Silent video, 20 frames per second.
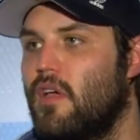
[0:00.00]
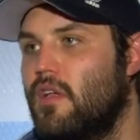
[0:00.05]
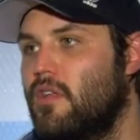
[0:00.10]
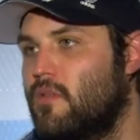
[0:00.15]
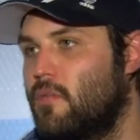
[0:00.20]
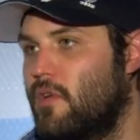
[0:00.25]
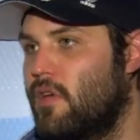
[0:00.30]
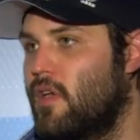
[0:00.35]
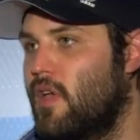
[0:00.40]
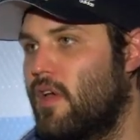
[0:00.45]

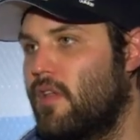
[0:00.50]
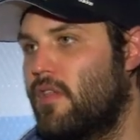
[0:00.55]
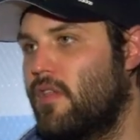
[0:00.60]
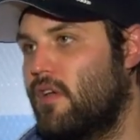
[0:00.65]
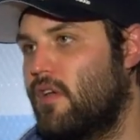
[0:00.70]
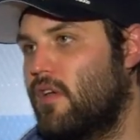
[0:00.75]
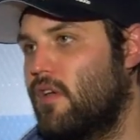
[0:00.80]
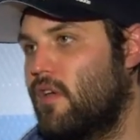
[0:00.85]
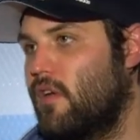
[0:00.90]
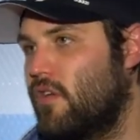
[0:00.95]
his work
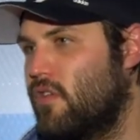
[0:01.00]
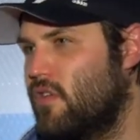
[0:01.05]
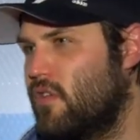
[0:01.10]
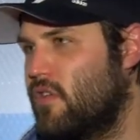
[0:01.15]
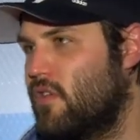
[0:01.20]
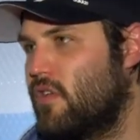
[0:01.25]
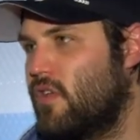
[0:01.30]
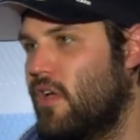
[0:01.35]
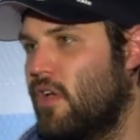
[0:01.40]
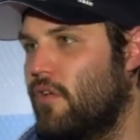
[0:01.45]
ethic, you know,
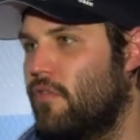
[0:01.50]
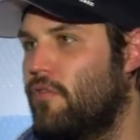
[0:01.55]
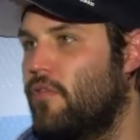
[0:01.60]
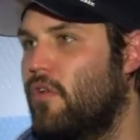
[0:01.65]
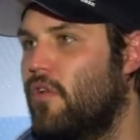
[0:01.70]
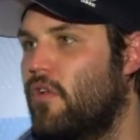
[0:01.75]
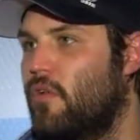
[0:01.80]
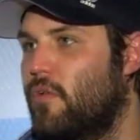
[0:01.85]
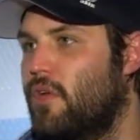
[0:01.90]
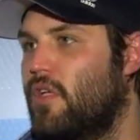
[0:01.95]
just kind of
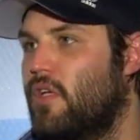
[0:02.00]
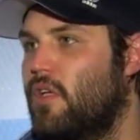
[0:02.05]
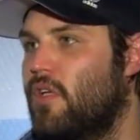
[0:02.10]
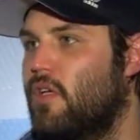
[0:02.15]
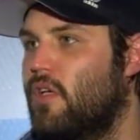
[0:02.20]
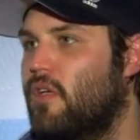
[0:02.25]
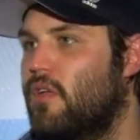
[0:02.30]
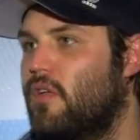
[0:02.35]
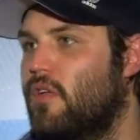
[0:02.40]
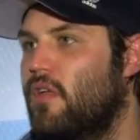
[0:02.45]
followed what he did.